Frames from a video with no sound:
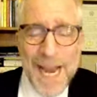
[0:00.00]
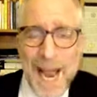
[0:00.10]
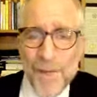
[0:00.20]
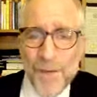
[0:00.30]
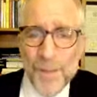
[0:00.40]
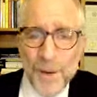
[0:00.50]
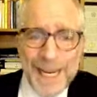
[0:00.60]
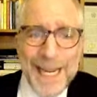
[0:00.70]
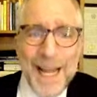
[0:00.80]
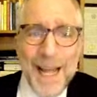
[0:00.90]
me,
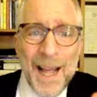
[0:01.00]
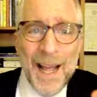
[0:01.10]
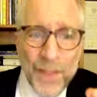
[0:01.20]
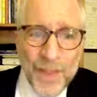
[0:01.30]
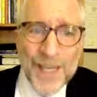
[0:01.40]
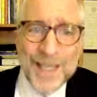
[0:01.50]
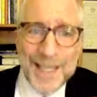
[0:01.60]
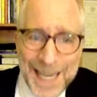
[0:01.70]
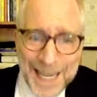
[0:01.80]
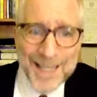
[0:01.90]
everybody,
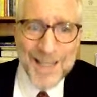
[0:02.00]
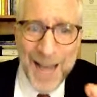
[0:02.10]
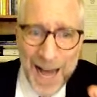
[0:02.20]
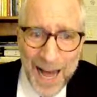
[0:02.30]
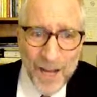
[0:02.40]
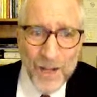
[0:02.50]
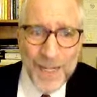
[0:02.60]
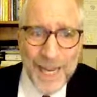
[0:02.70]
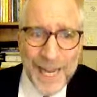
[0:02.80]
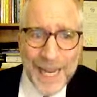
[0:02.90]
this is the
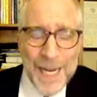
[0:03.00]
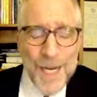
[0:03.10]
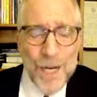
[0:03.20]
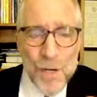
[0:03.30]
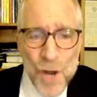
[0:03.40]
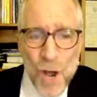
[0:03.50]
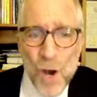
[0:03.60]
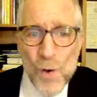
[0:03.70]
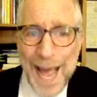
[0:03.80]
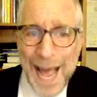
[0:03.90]
holiday
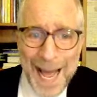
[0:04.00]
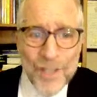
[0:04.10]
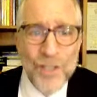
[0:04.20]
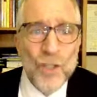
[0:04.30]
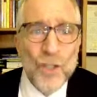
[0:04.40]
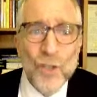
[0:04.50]
known as